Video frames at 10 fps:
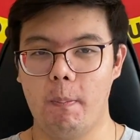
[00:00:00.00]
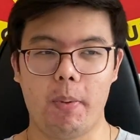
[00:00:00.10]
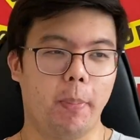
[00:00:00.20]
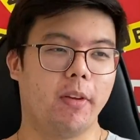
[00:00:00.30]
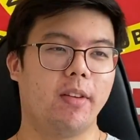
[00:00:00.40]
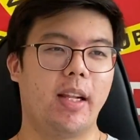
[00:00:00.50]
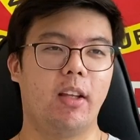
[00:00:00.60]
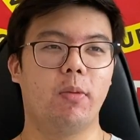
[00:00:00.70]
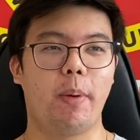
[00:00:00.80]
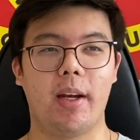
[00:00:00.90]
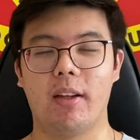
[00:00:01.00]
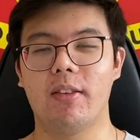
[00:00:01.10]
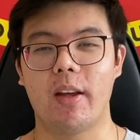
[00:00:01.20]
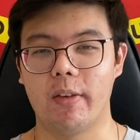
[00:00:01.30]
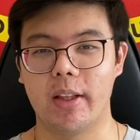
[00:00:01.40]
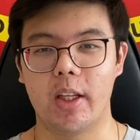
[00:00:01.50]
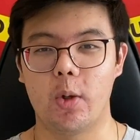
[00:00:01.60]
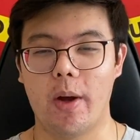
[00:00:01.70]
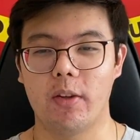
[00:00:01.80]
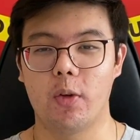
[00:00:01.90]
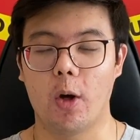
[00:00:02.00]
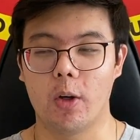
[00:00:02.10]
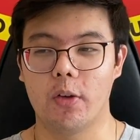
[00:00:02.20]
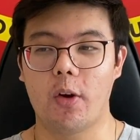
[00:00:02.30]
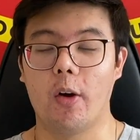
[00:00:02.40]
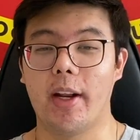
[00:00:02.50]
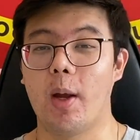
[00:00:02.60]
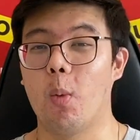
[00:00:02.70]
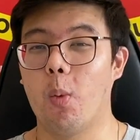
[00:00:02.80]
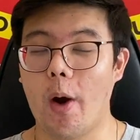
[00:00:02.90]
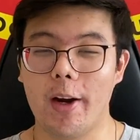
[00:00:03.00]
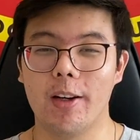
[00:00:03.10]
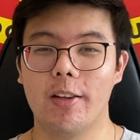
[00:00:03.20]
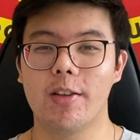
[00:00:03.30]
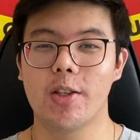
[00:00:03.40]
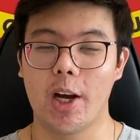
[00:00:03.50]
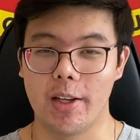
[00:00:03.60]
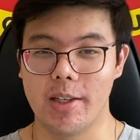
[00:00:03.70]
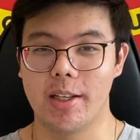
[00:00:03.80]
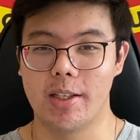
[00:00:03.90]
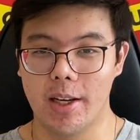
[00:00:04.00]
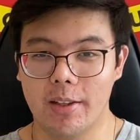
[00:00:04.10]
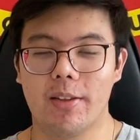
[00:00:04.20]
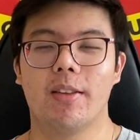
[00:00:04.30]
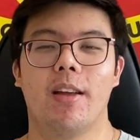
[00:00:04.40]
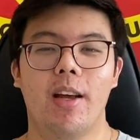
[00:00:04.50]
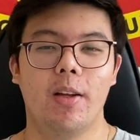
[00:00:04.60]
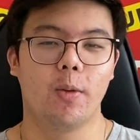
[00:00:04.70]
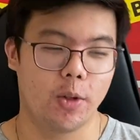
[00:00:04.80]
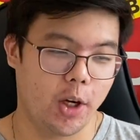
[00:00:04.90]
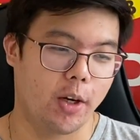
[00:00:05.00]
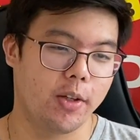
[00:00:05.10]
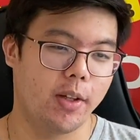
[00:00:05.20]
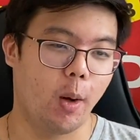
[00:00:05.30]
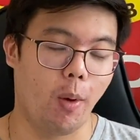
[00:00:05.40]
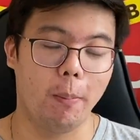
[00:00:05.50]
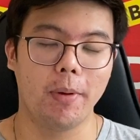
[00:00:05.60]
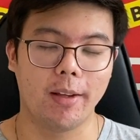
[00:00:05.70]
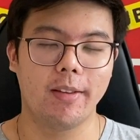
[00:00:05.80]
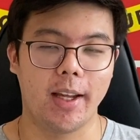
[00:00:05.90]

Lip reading: purposely spending $70 US on a wireless charger just to charge their OnePlus